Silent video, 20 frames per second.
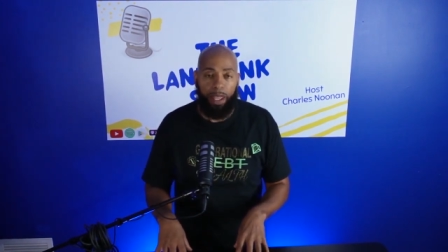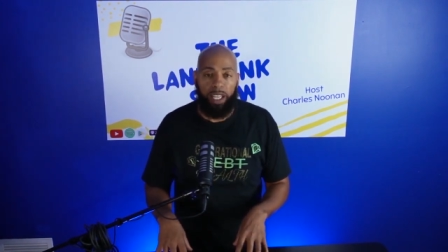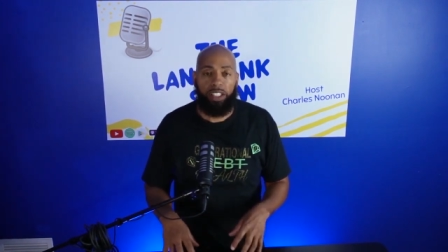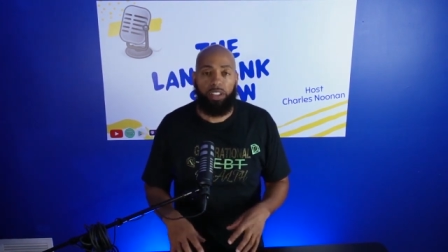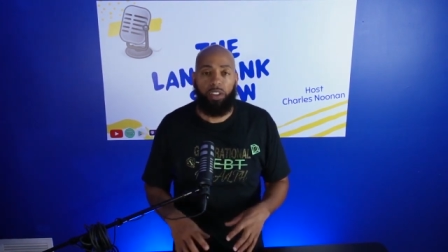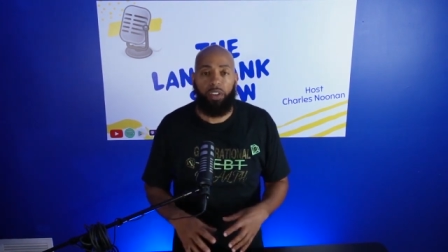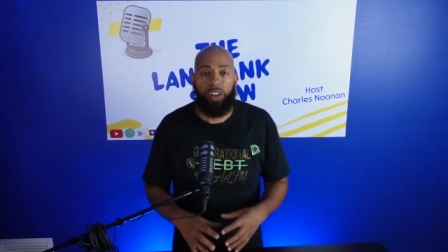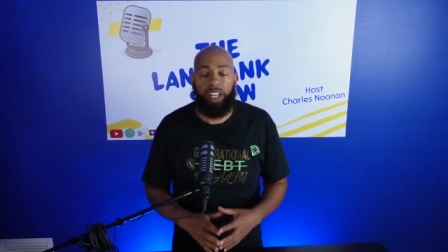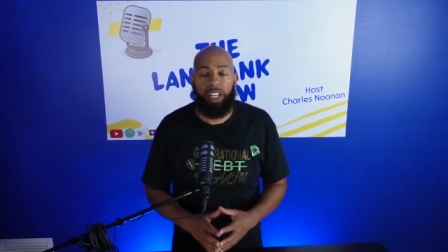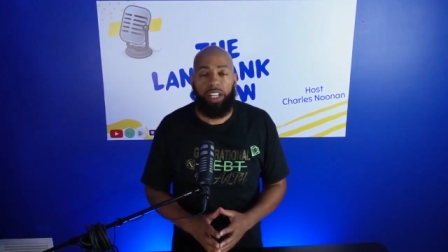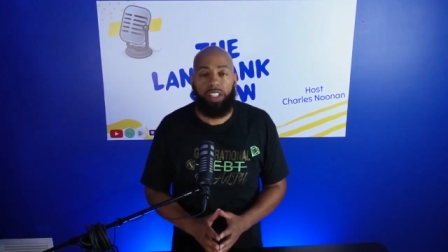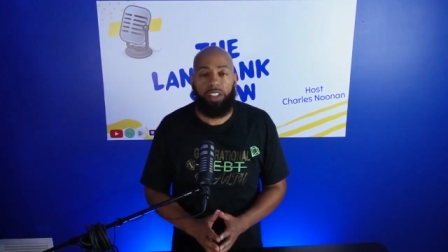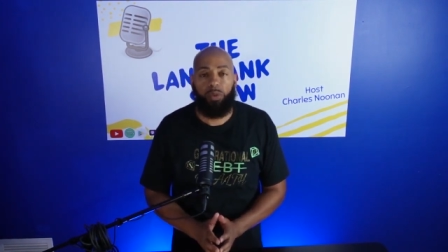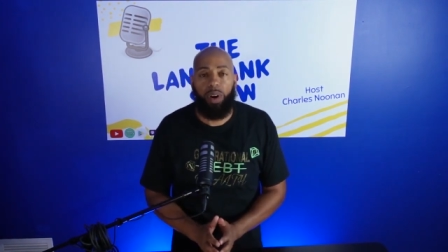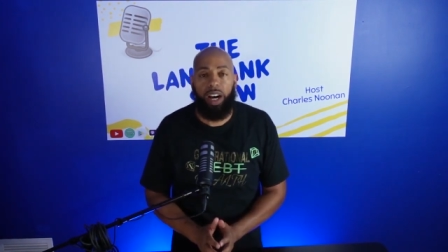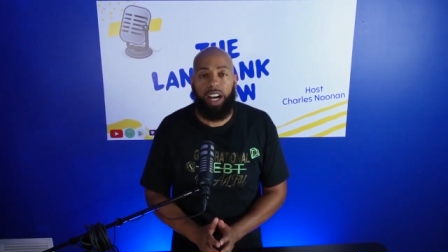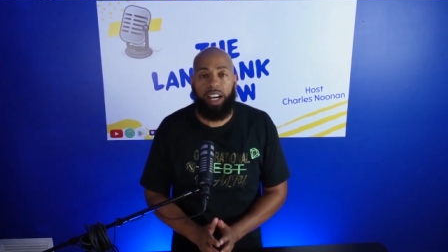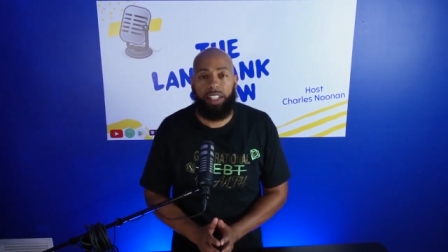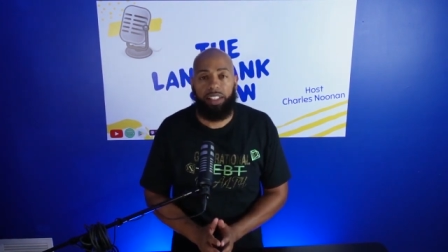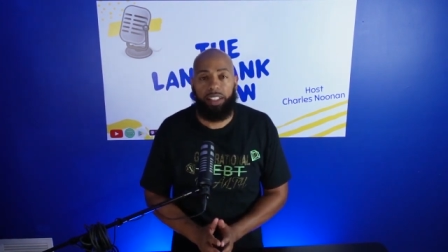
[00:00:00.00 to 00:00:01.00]
So here's
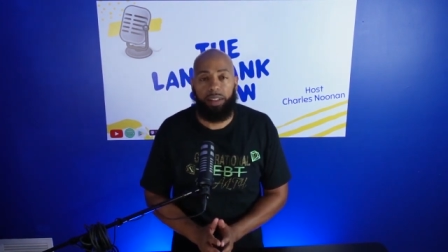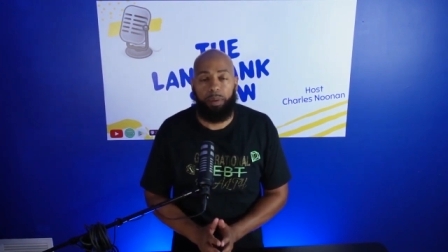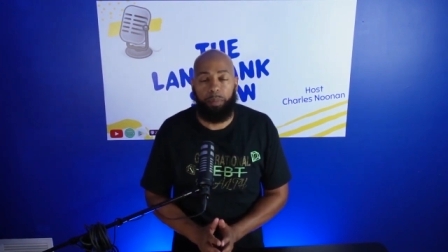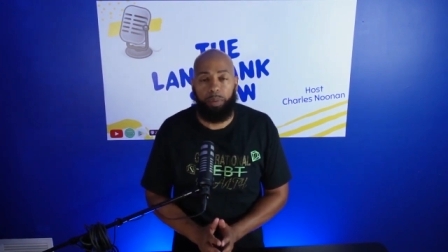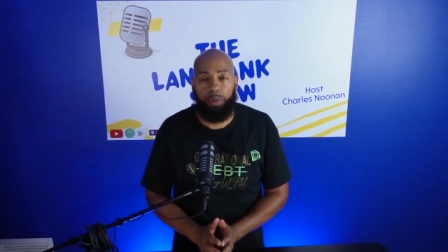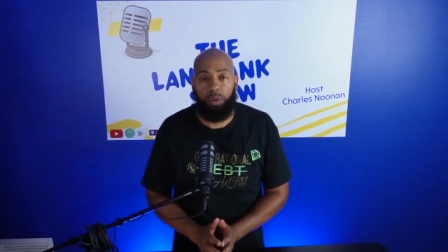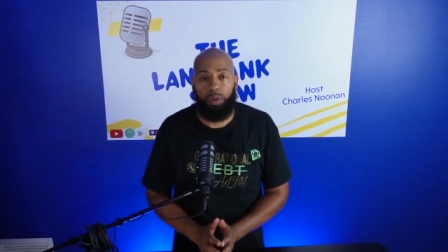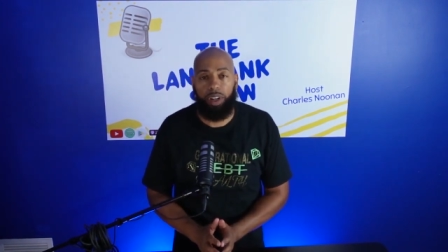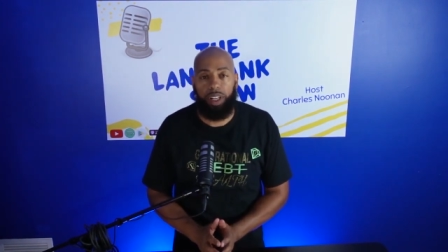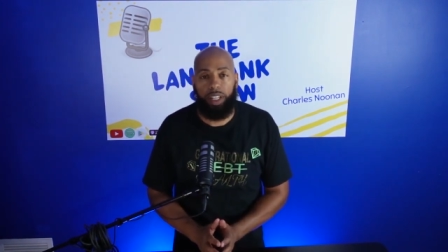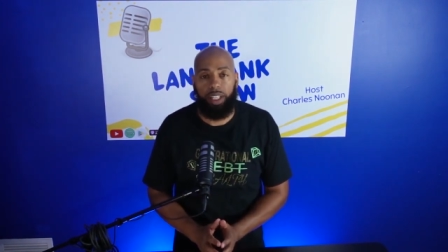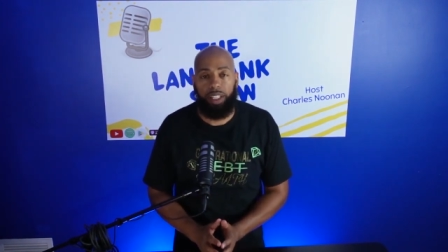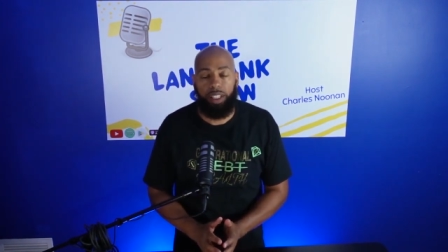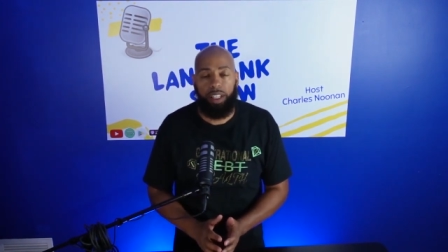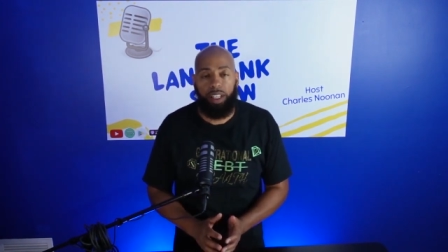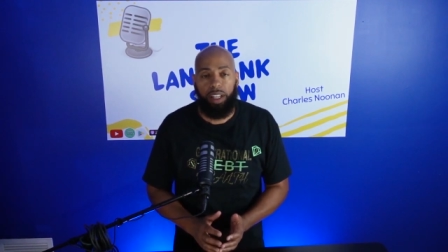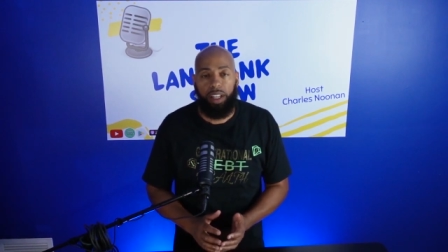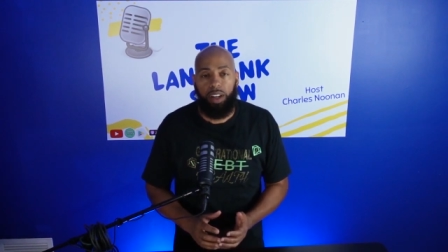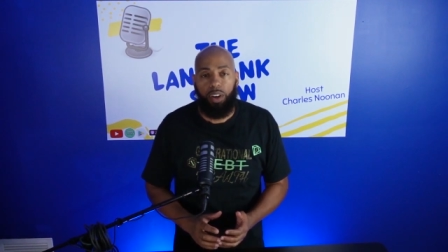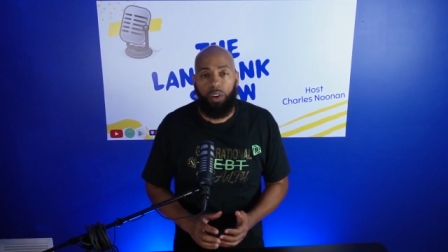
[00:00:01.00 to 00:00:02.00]
why it's important
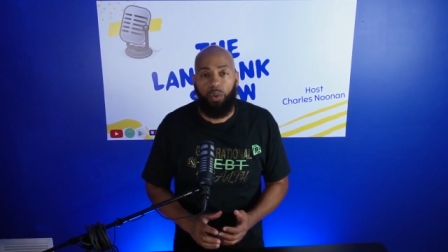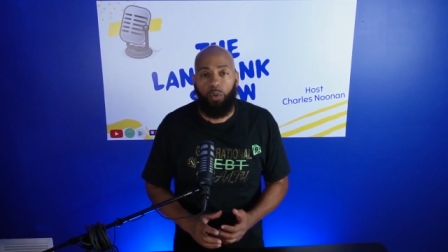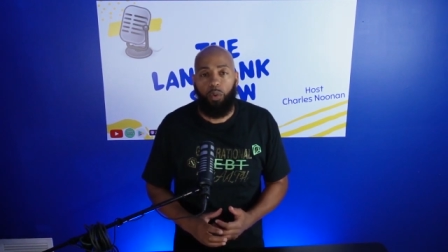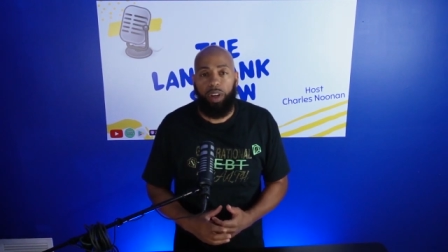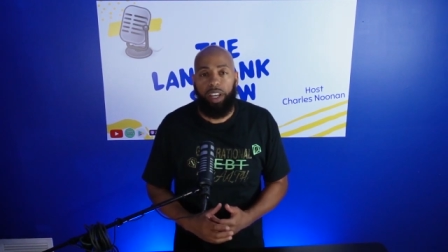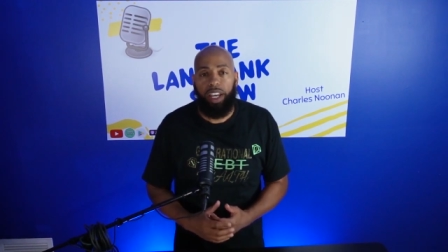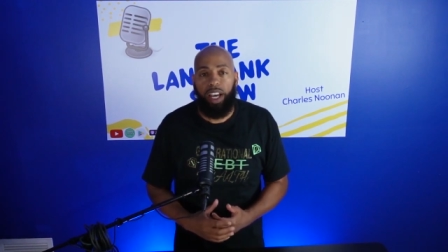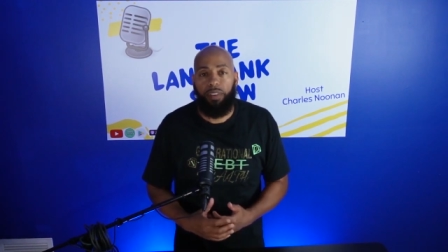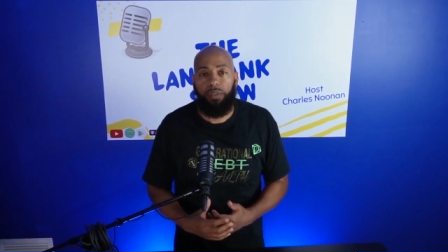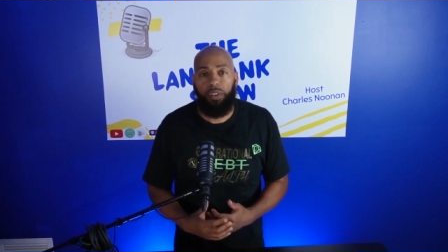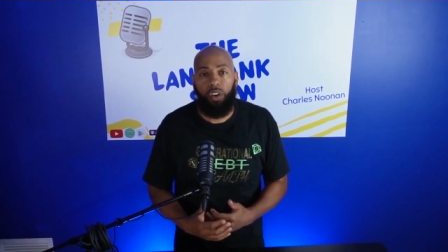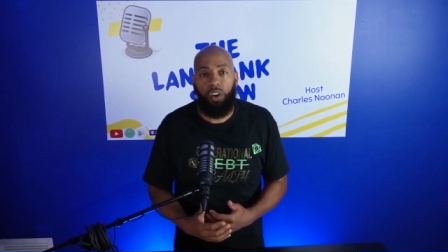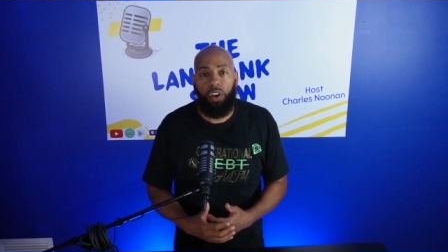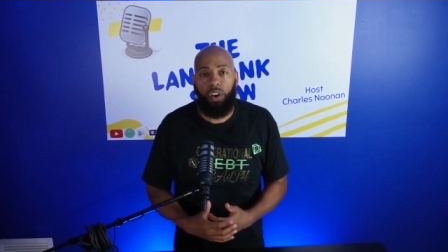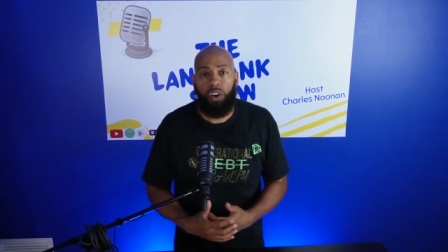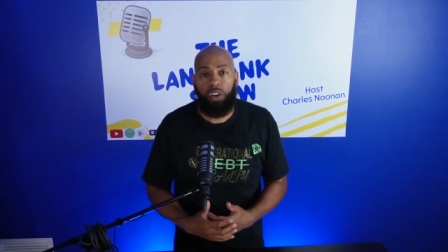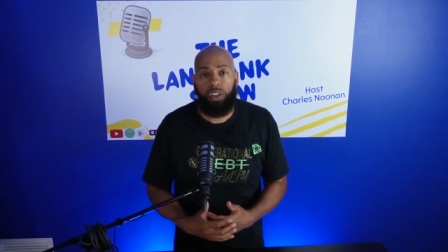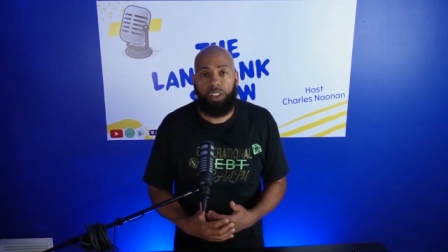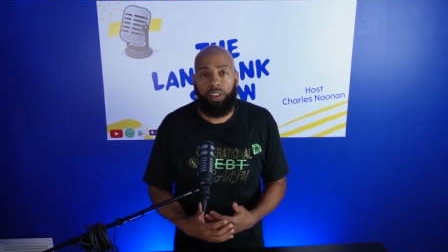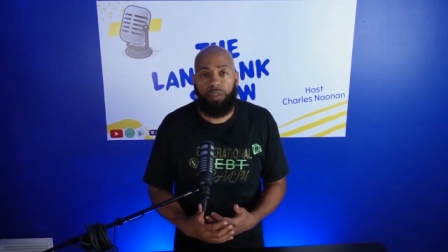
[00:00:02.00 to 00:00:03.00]
we have
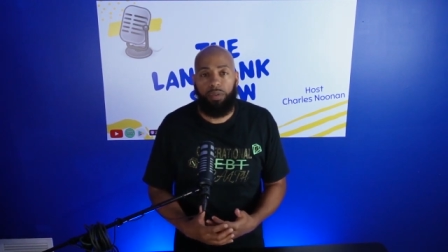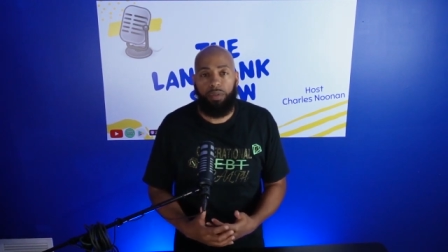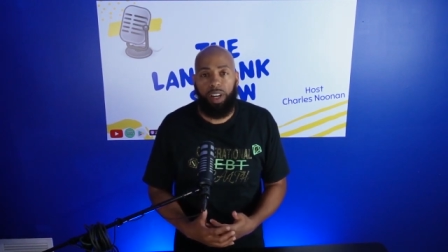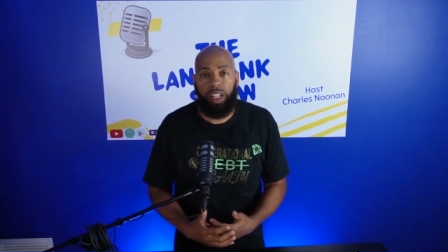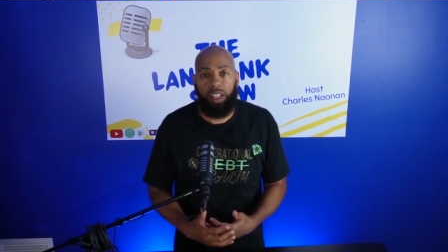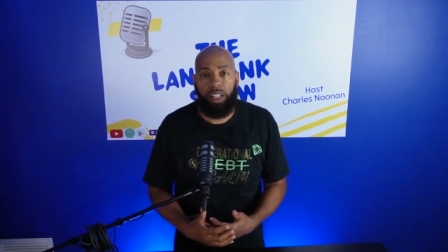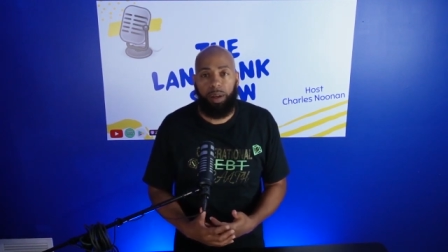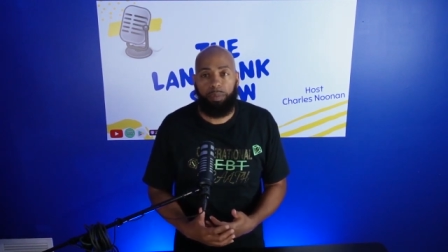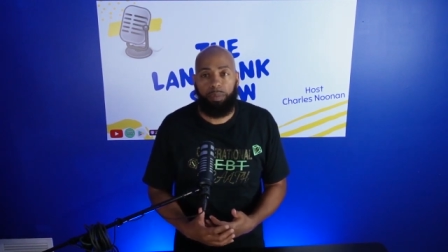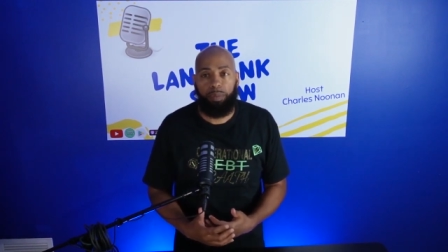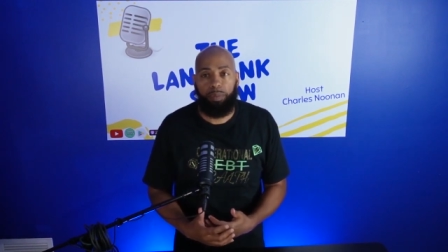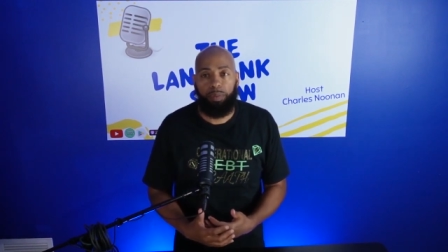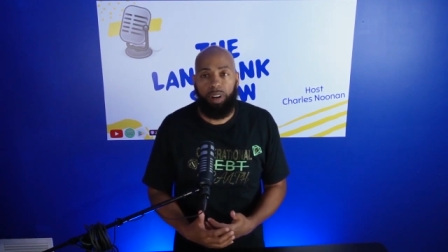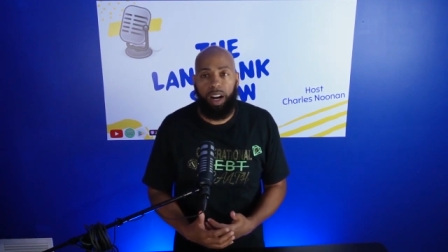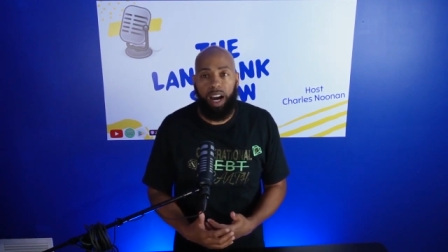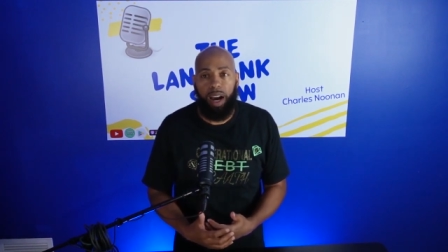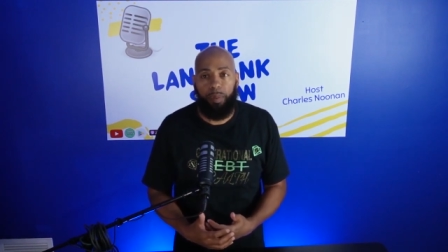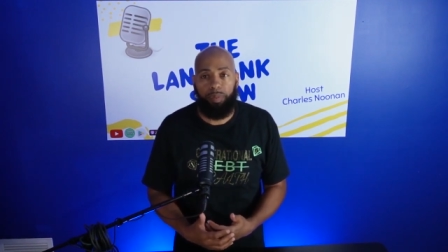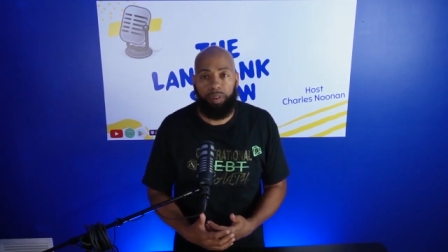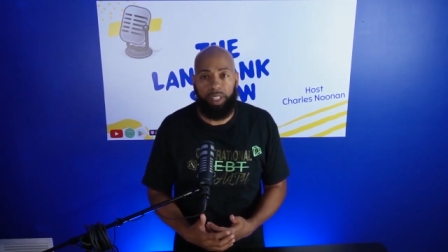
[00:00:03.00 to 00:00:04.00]
all developed
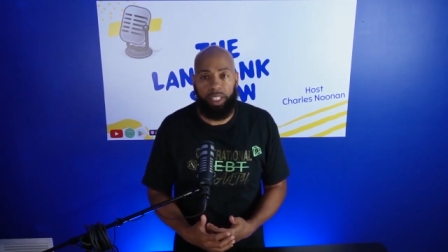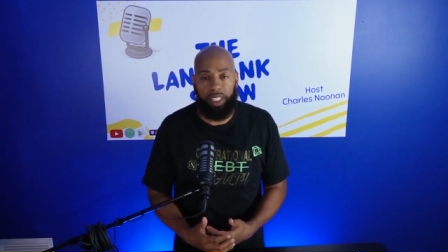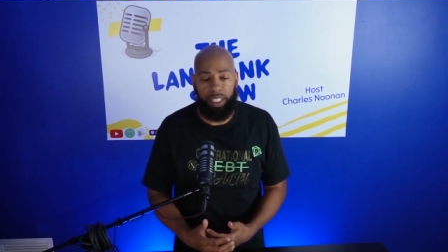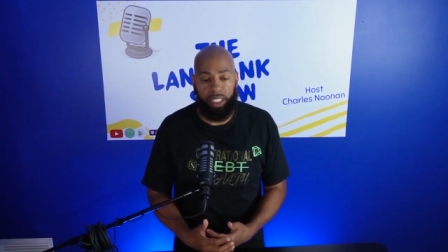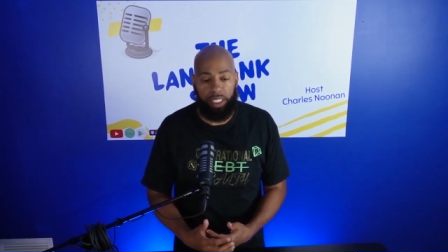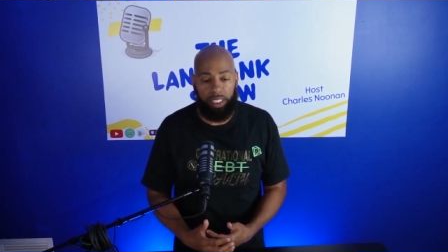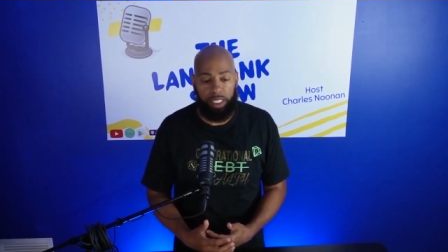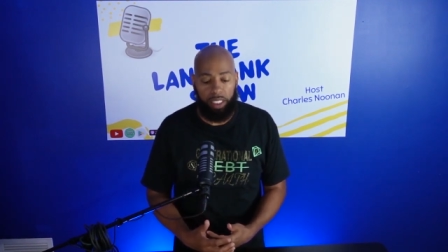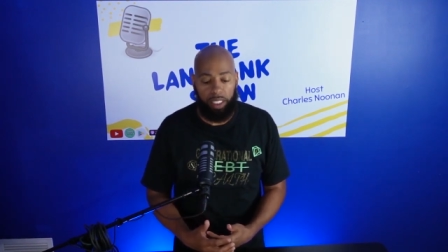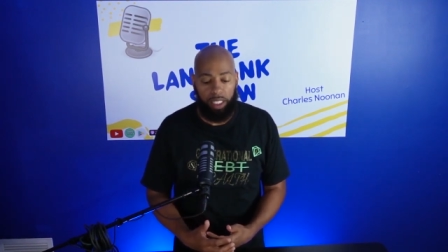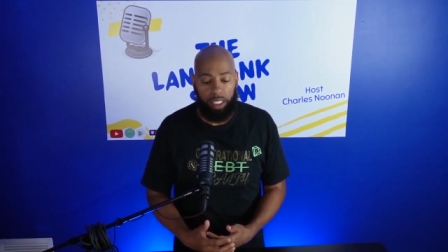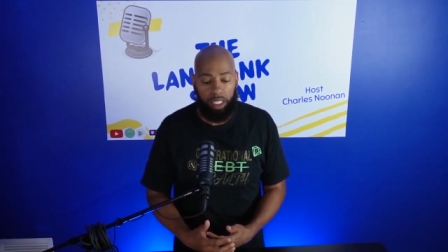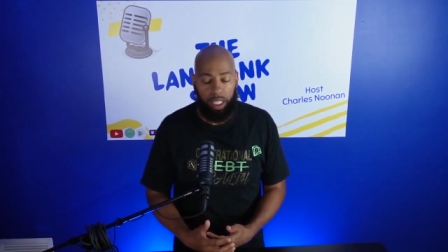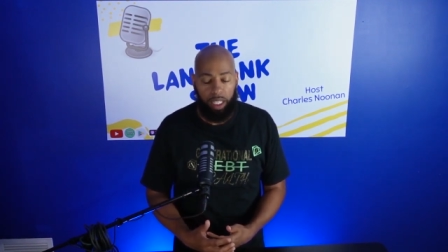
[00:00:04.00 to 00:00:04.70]
properties